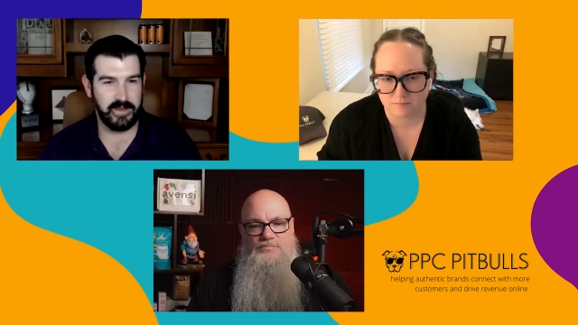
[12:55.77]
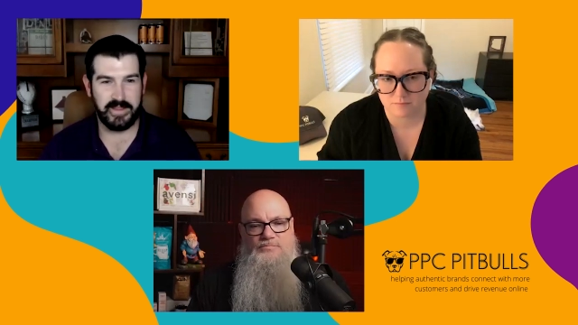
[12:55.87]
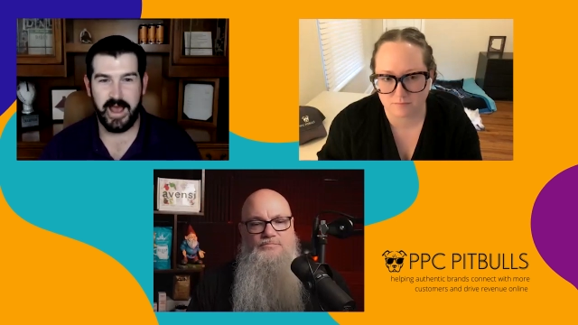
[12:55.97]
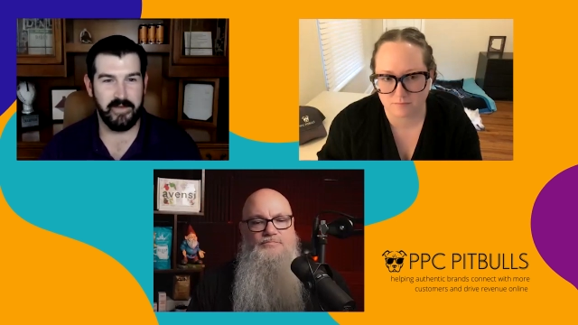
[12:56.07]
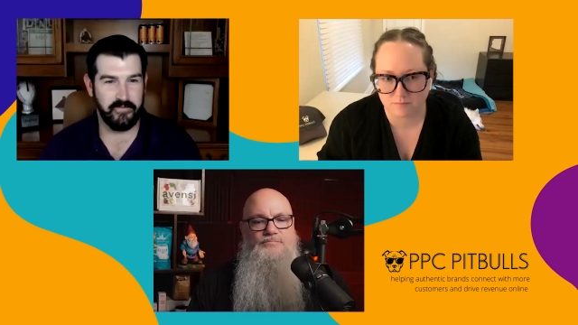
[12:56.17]
Speaker 1: it's
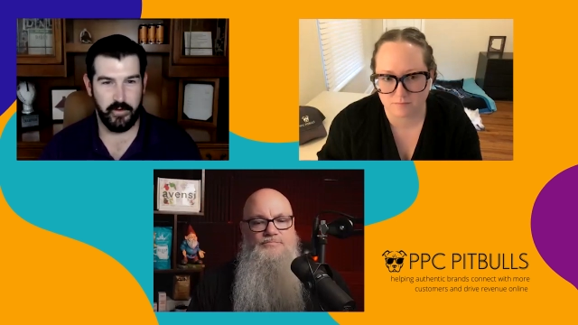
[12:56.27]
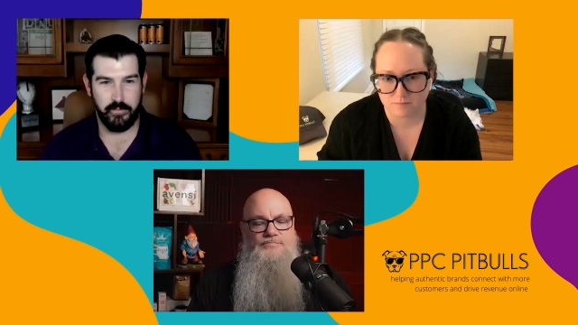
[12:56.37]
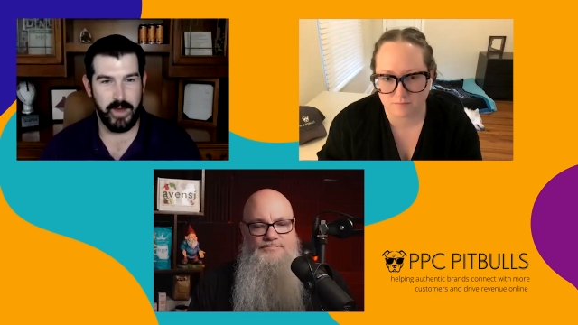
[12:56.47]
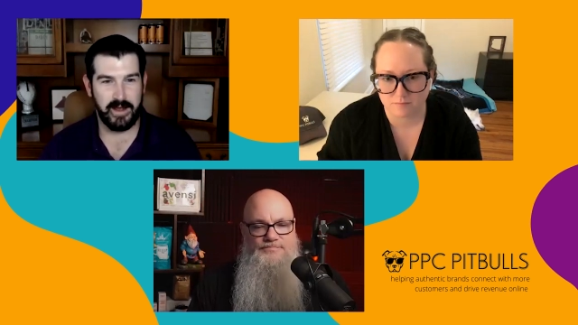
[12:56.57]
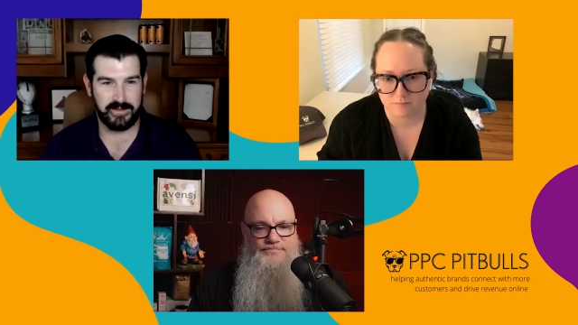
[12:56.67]
like the
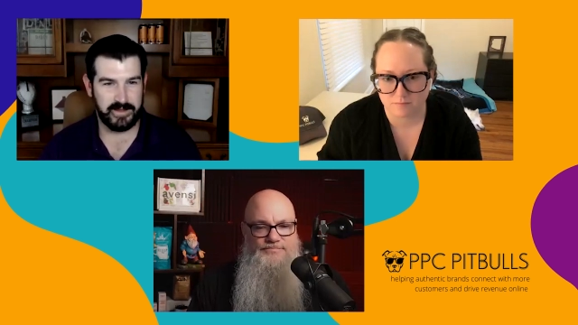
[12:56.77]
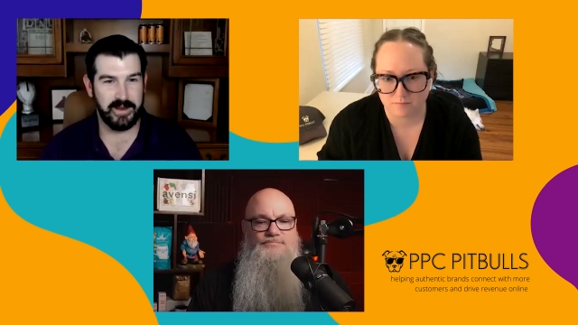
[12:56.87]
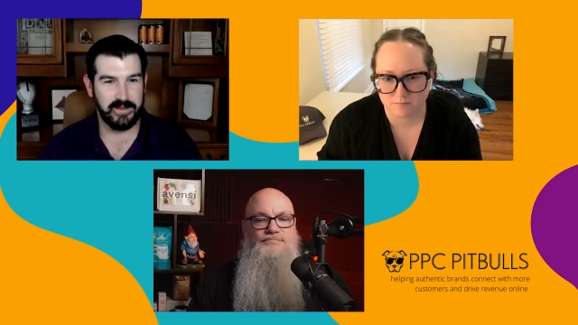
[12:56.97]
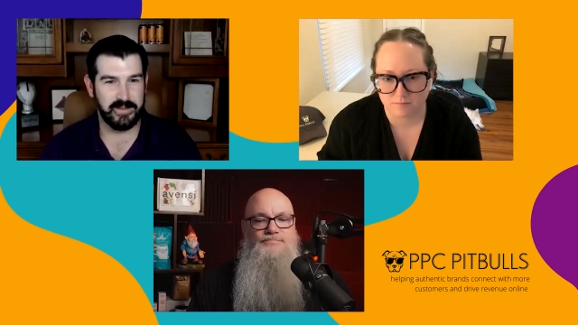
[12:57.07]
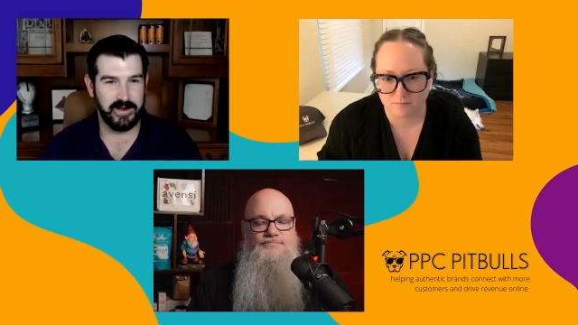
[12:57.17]
iPhone box
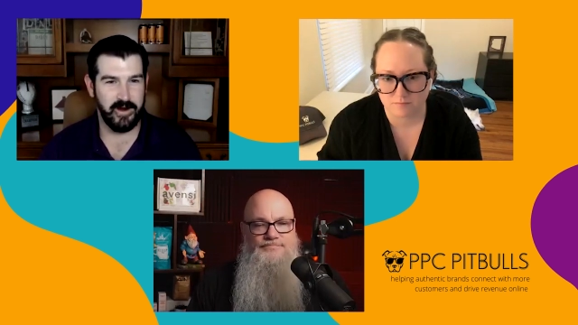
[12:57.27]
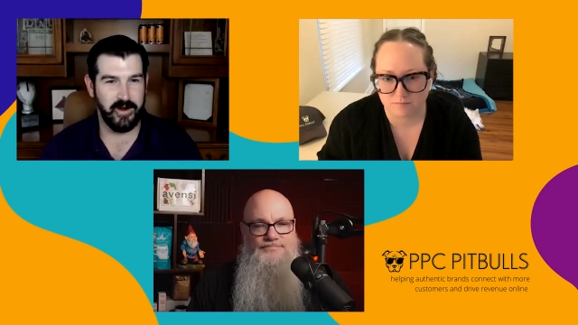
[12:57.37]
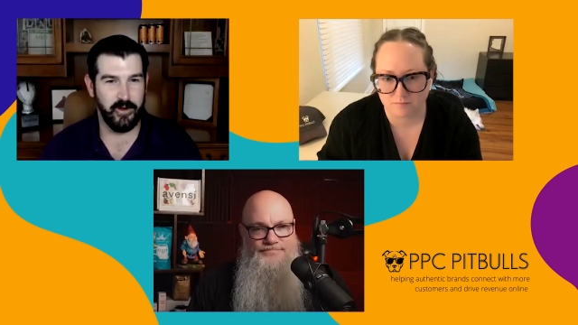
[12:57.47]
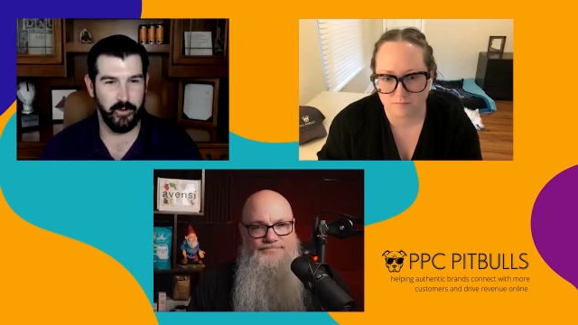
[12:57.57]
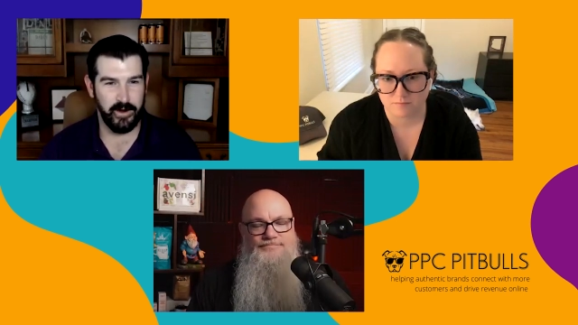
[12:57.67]
kind of
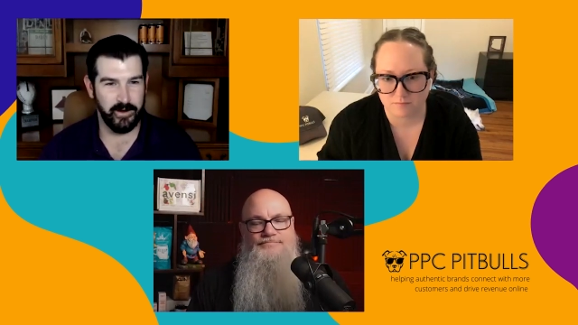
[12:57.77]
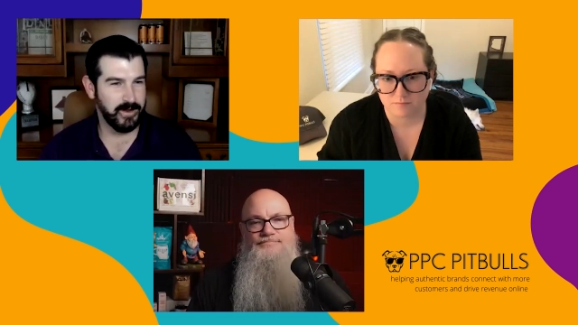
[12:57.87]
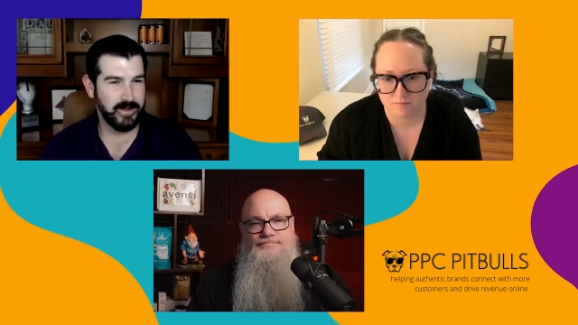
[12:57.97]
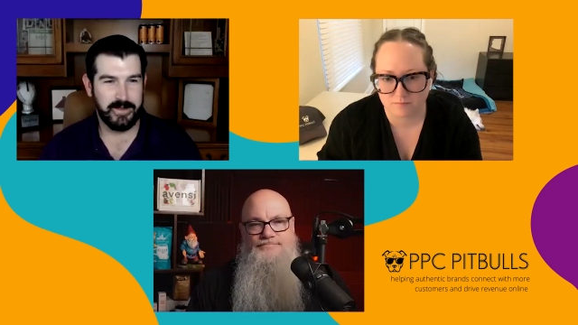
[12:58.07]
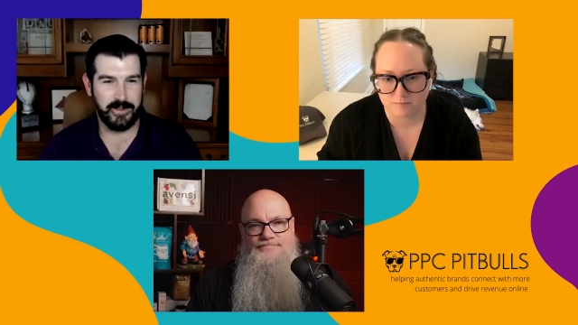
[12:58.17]
scenario
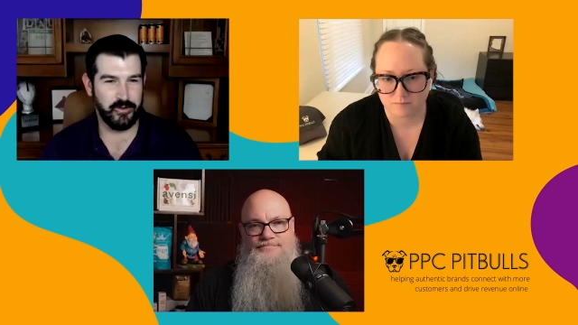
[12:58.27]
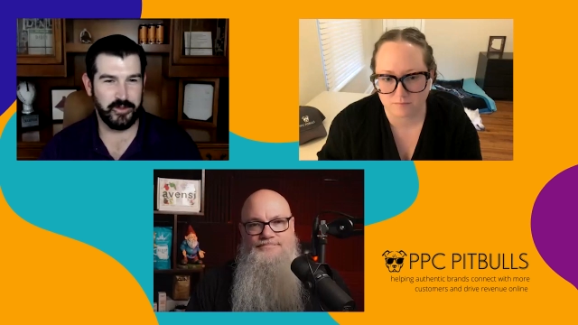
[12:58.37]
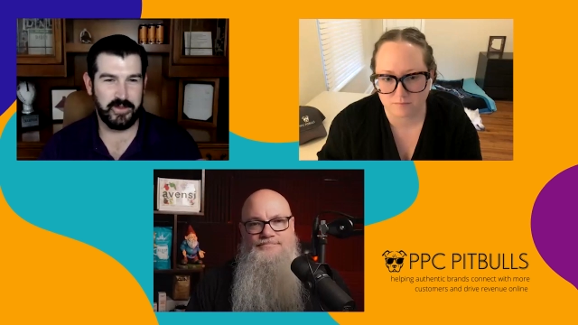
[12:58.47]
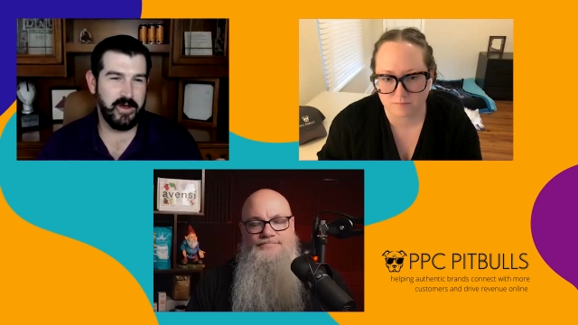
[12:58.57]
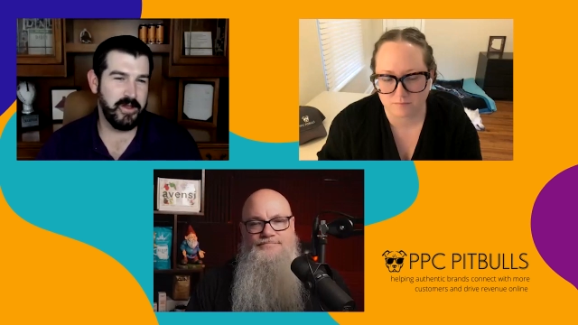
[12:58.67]
where you
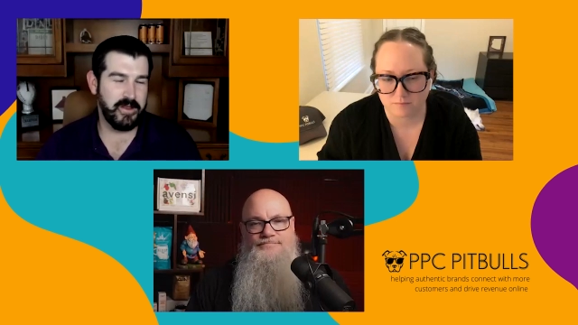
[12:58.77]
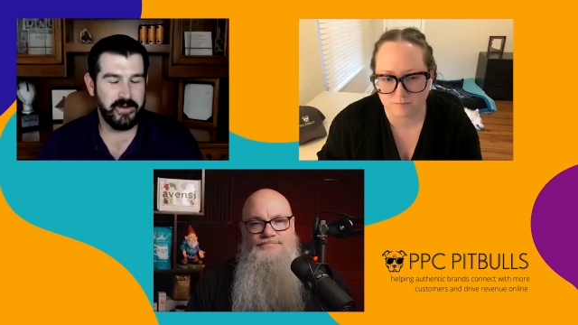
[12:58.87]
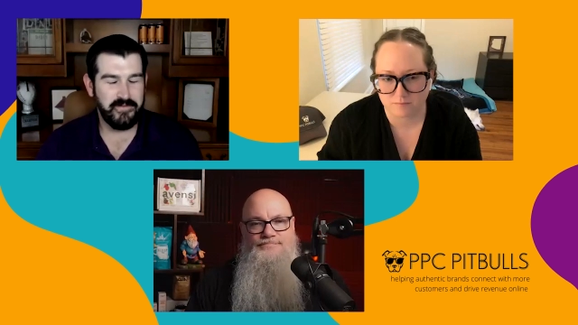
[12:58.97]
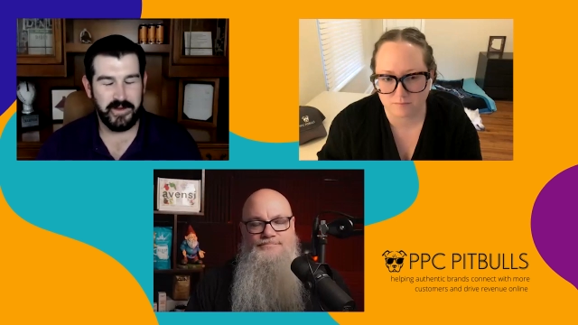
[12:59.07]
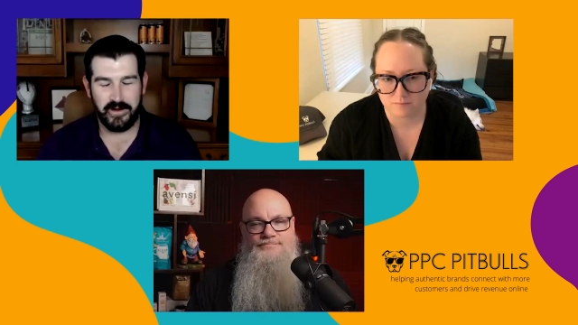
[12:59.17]
know just oh, you
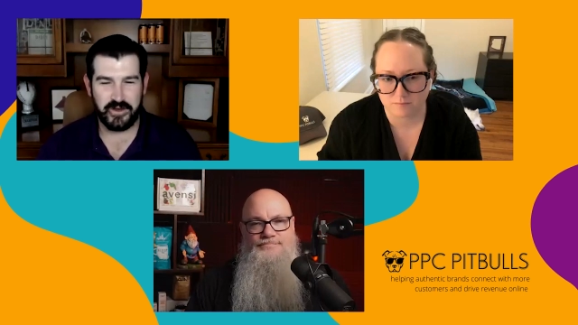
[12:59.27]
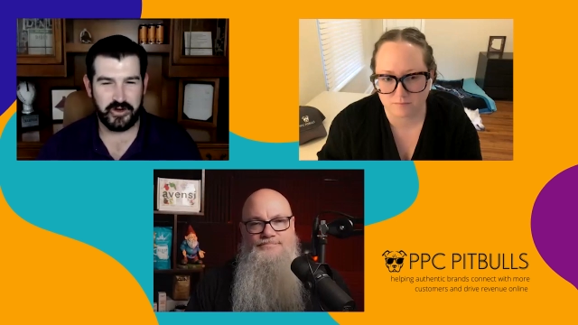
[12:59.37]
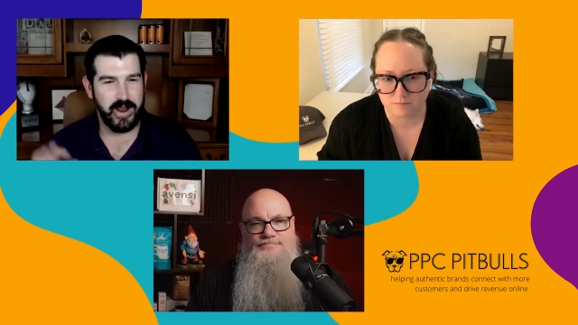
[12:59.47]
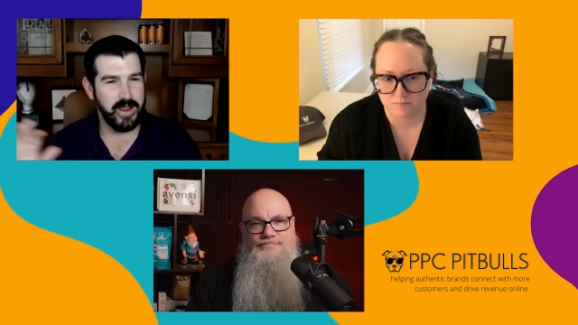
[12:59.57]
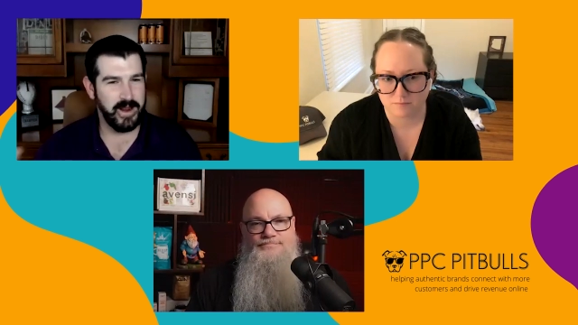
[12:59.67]
know, I figured
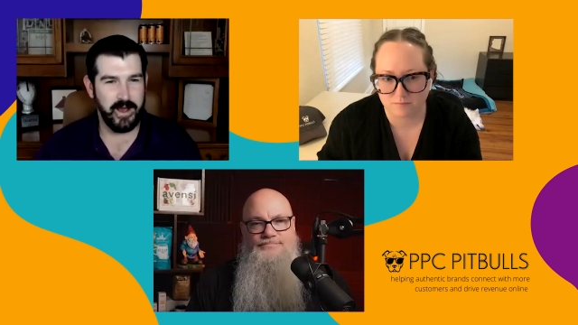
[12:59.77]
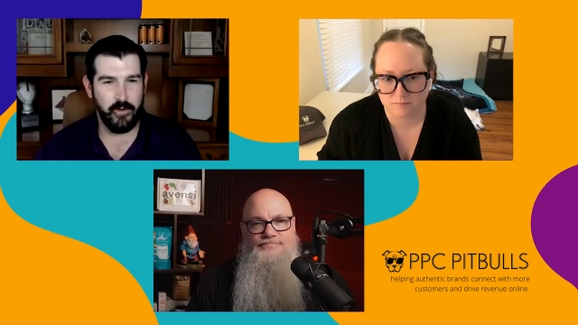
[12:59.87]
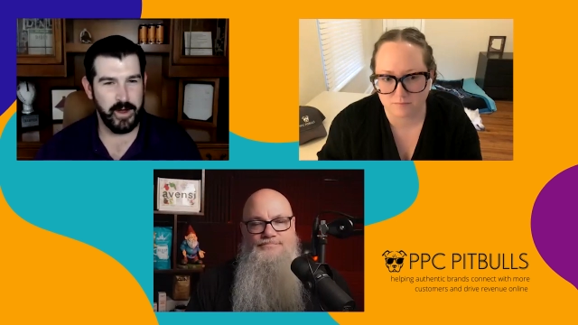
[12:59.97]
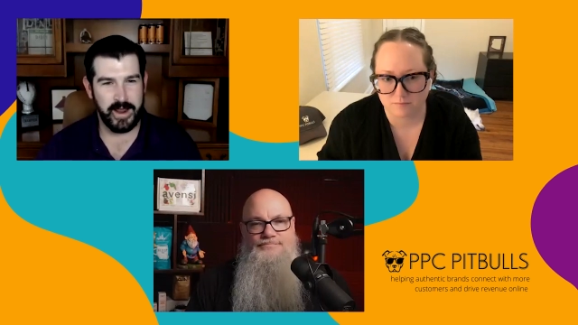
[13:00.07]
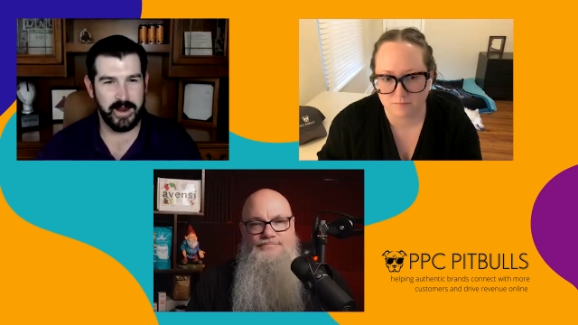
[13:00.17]
I'd try it
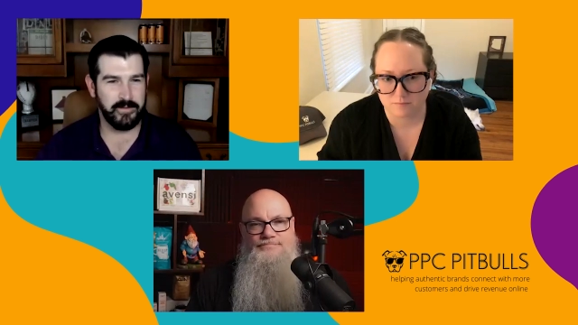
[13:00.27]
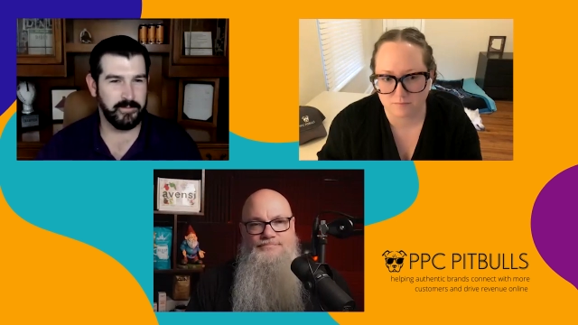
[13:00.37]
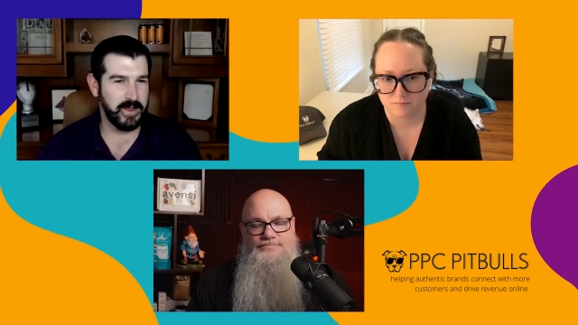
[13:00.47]
out. Why not?